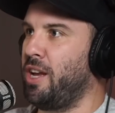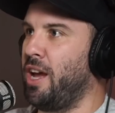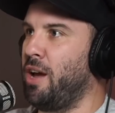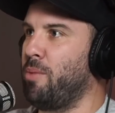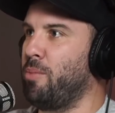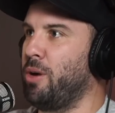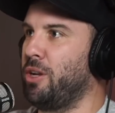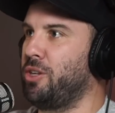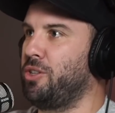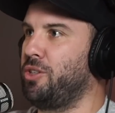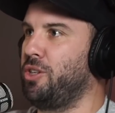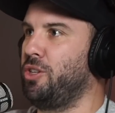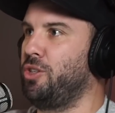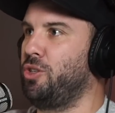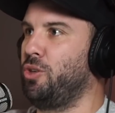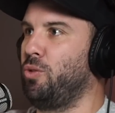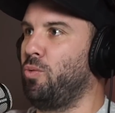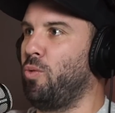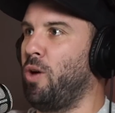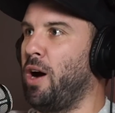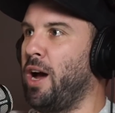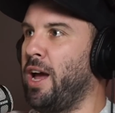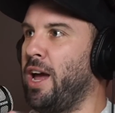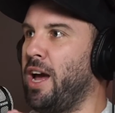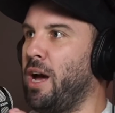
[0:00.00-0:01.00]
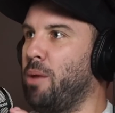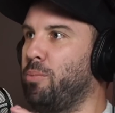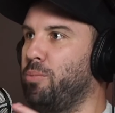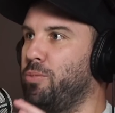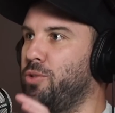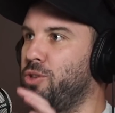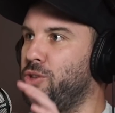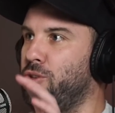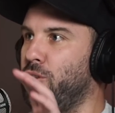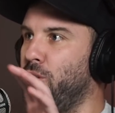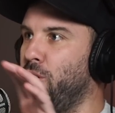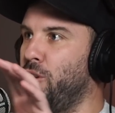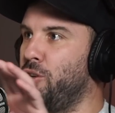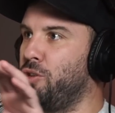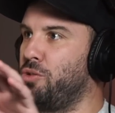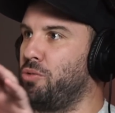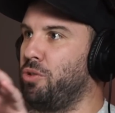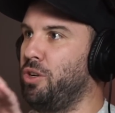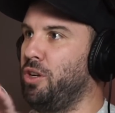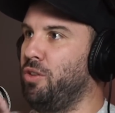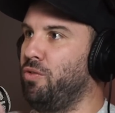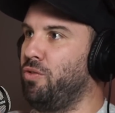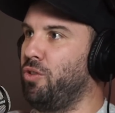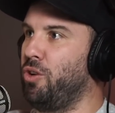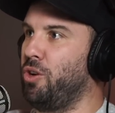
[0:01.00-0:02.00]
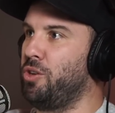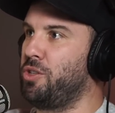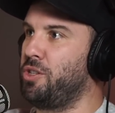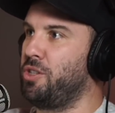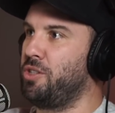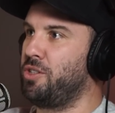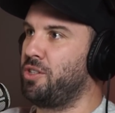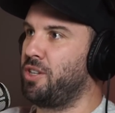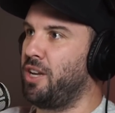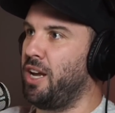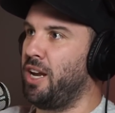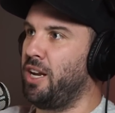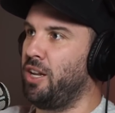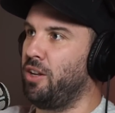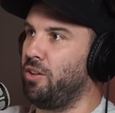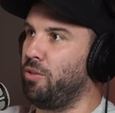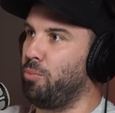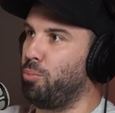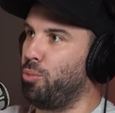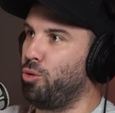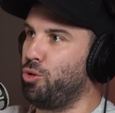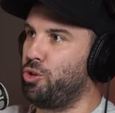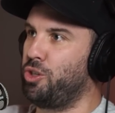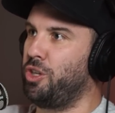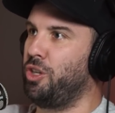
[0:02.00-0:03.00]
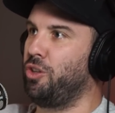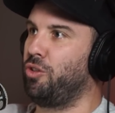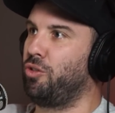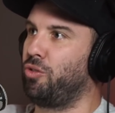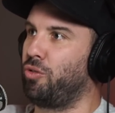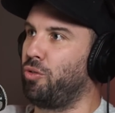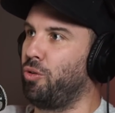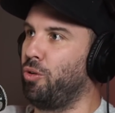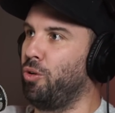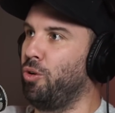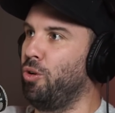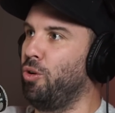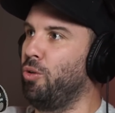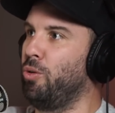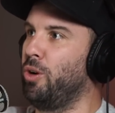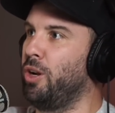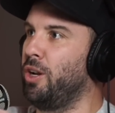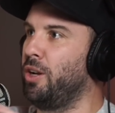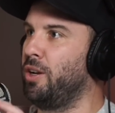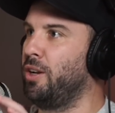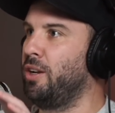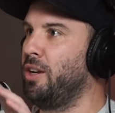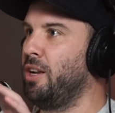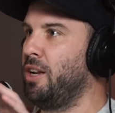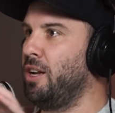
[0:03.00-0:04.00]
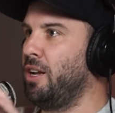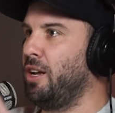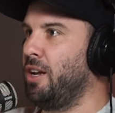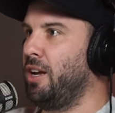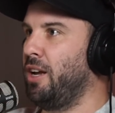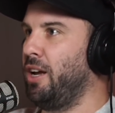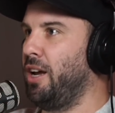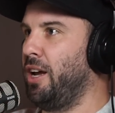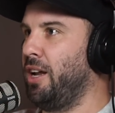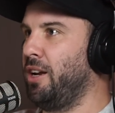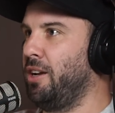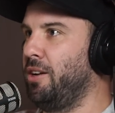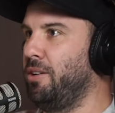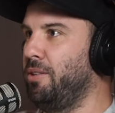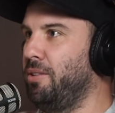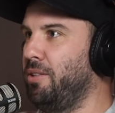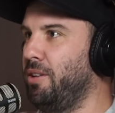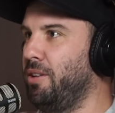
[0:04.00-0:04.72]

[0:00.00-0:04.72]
how much did you weigh up surgery versus pushing through and?